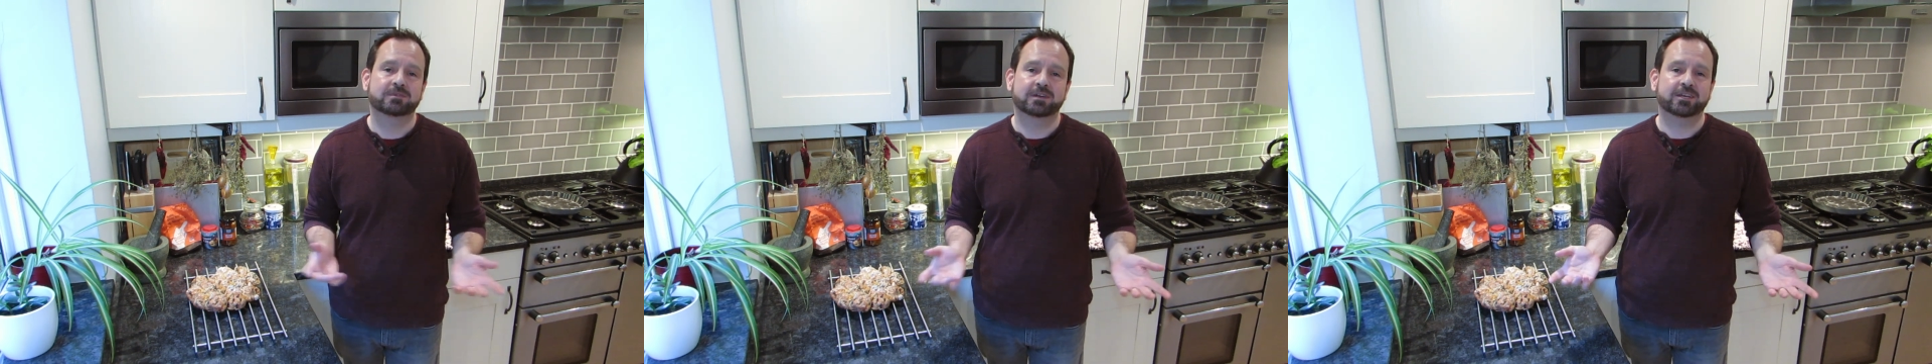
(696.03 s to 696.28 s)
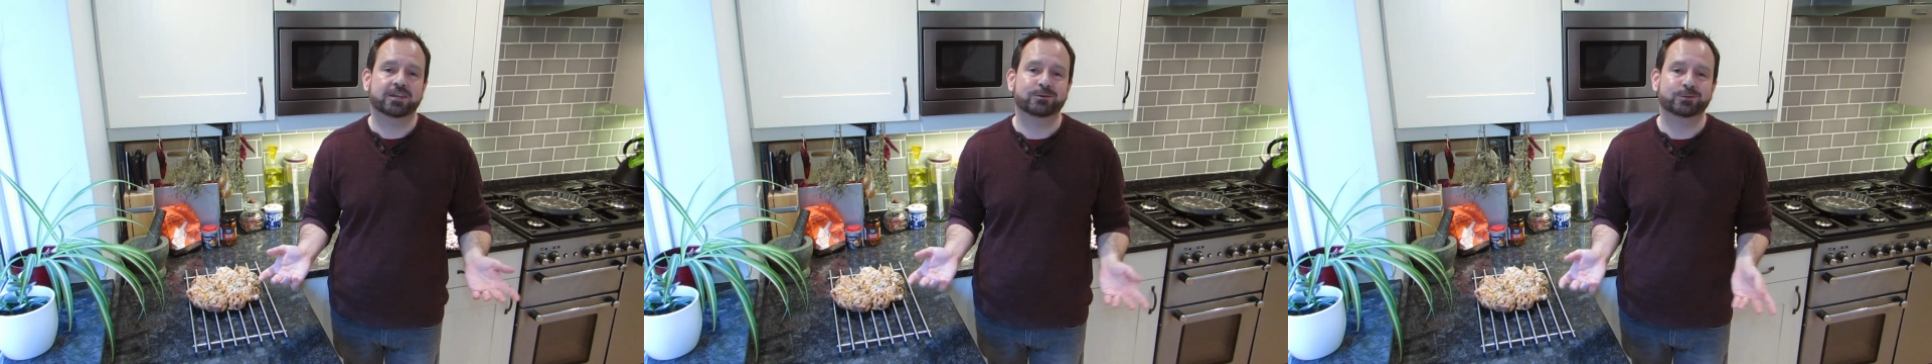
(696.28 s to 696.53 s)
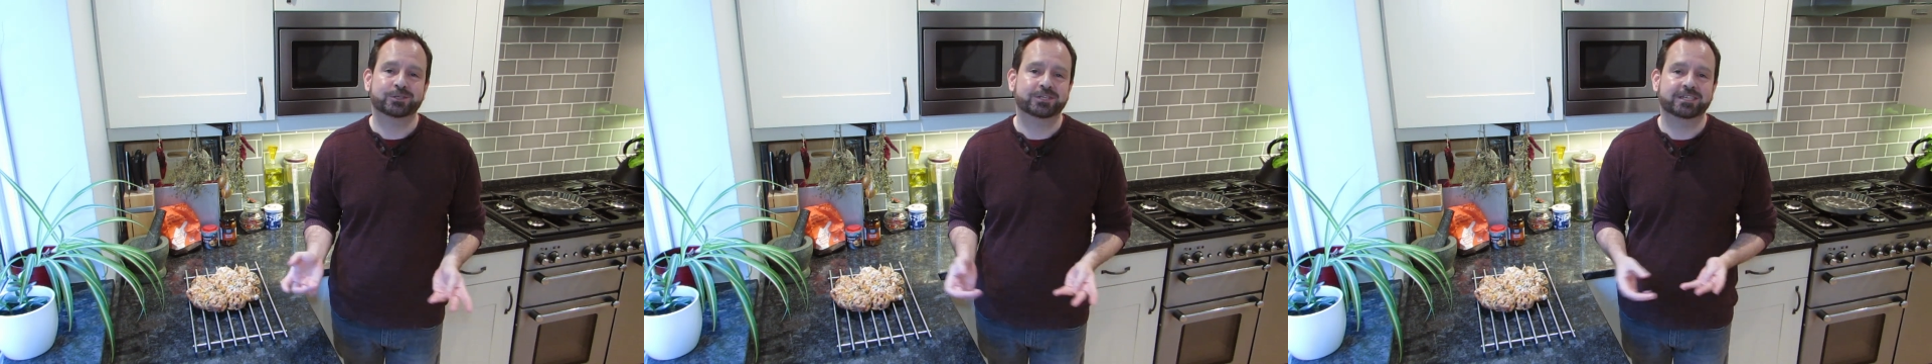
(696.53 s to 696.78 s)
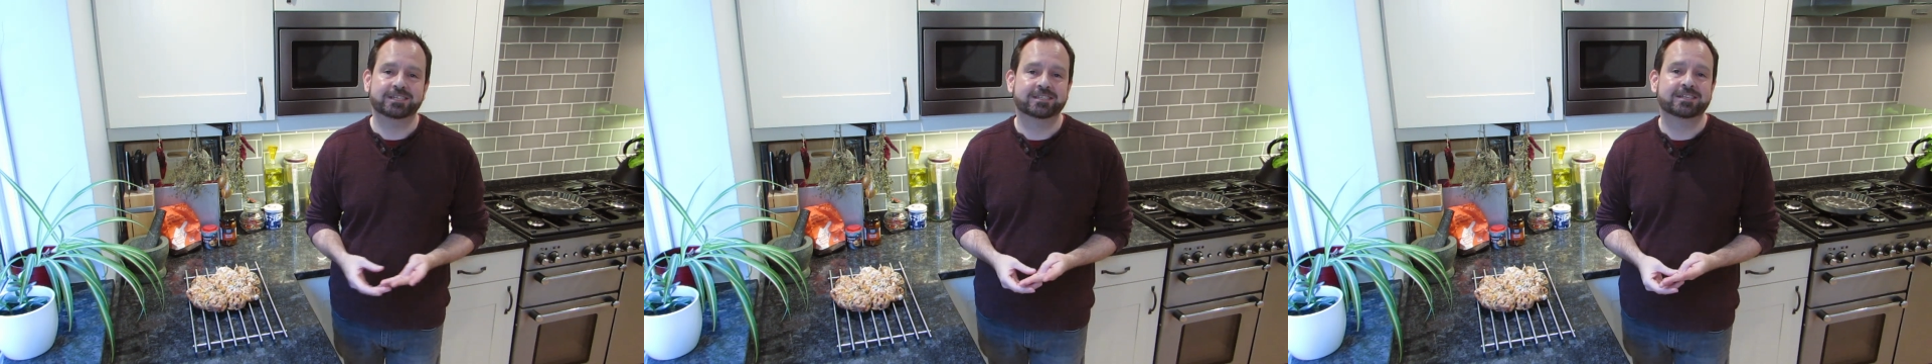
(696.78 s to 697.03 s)
and goat's
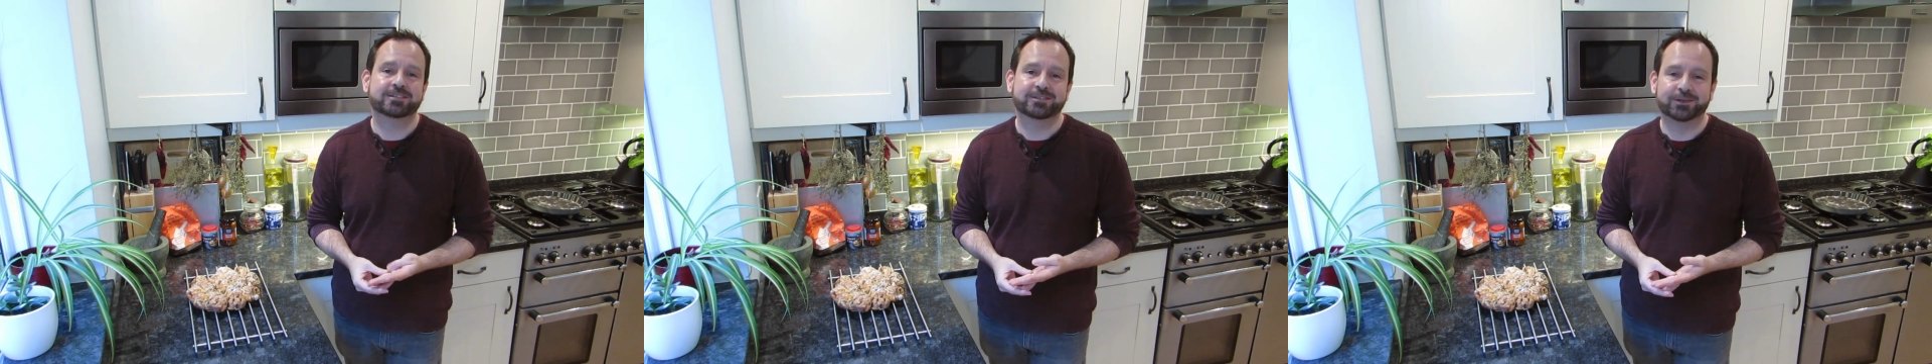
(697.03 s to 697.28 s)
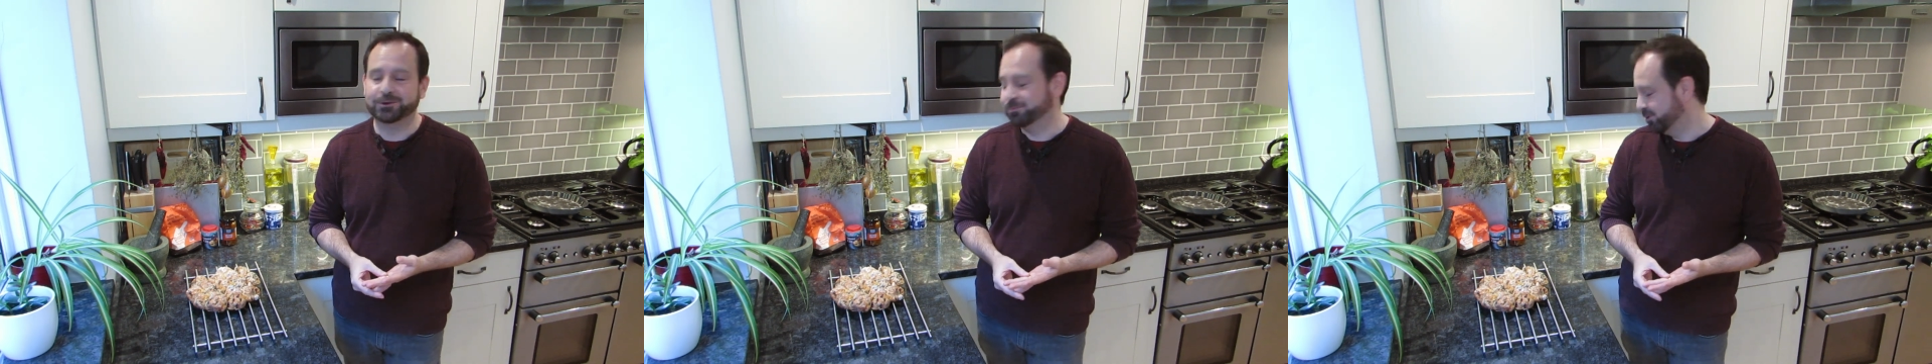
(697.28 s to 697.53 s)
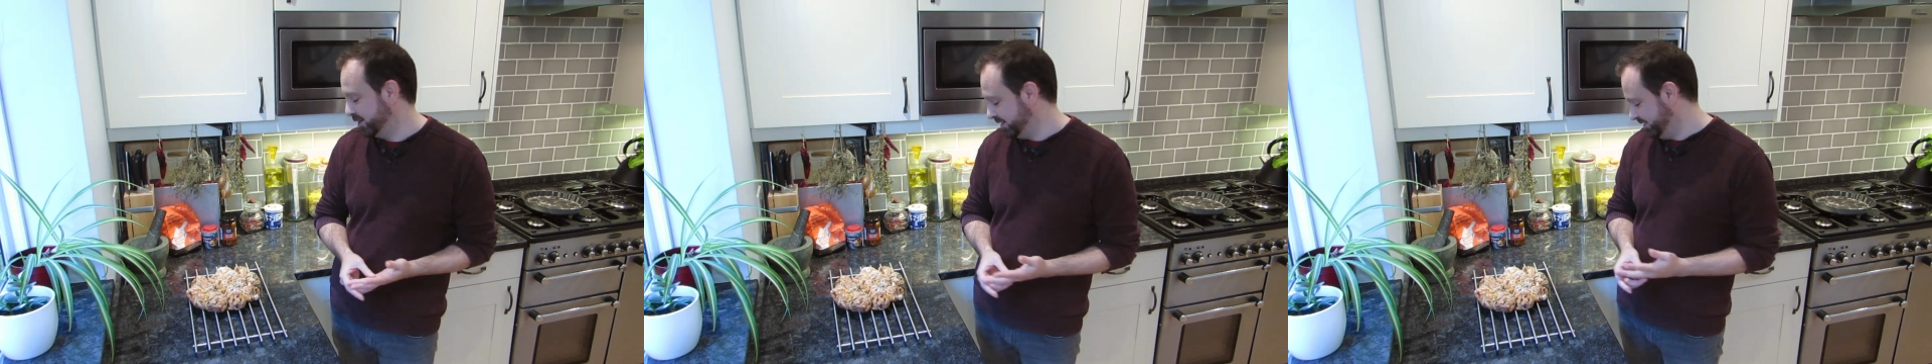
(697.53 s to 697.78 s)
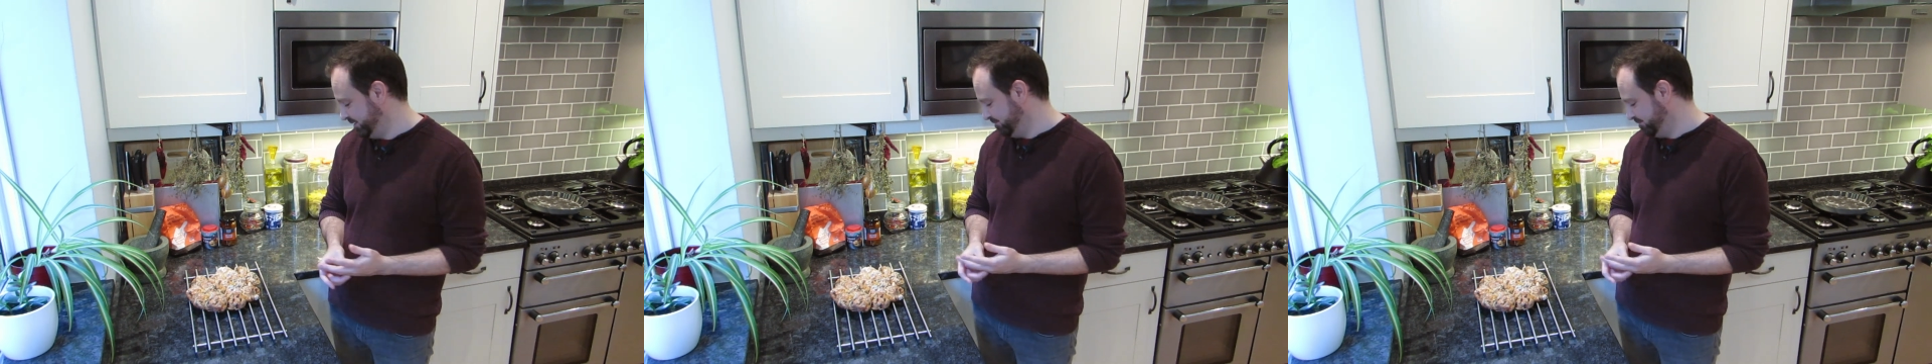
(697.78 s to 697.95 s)
cheese soda bread.